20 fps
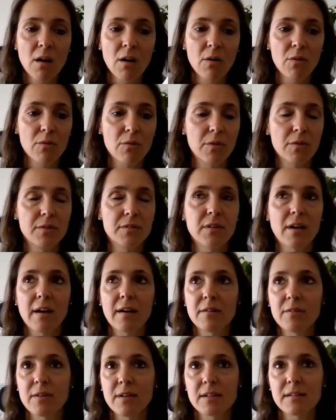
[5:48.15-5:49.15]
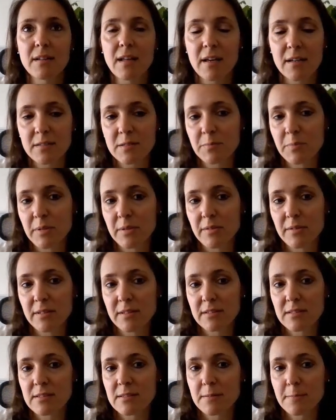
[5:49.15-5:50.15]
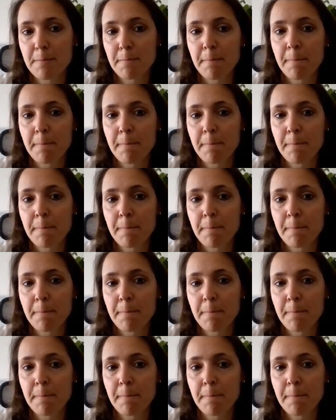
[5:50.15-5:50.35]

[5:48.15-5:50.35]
or direct experience.